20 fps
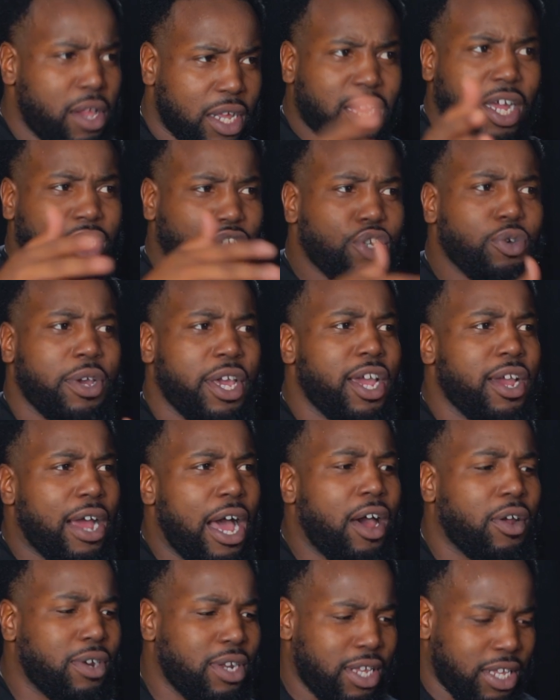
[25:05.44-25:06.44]
Cause you here.
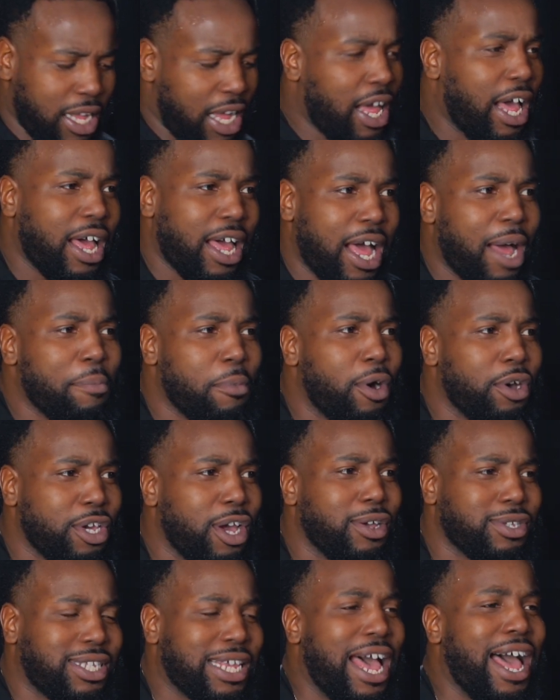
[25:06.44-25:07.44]
I'm on your
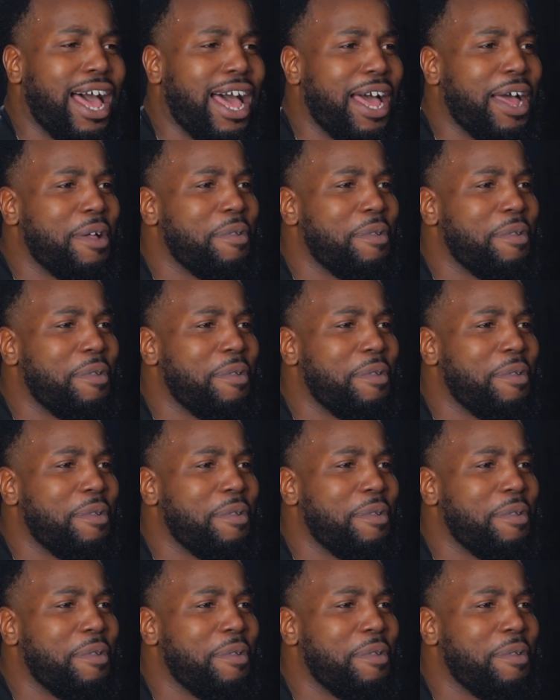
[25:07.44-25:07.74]
side.